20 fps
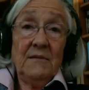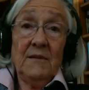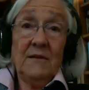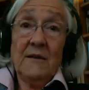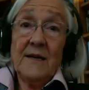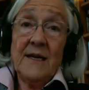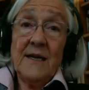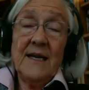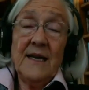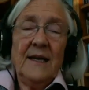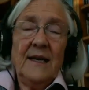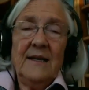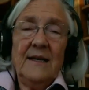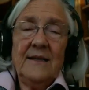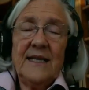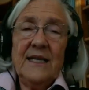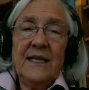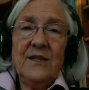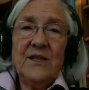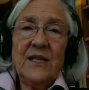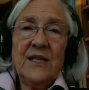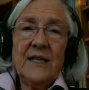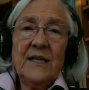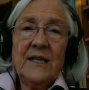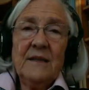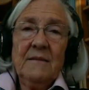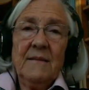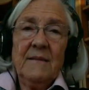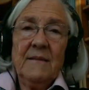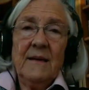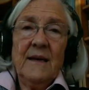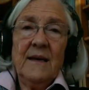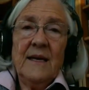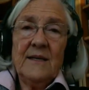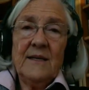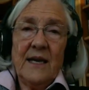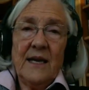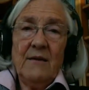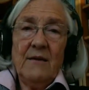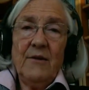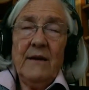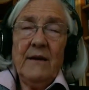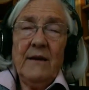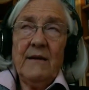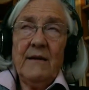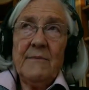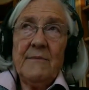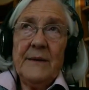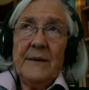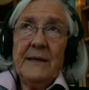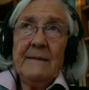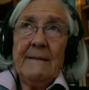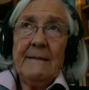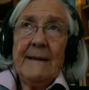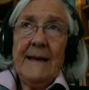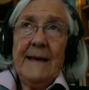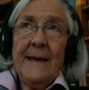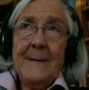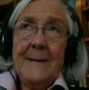learning and teaching psychotherapy.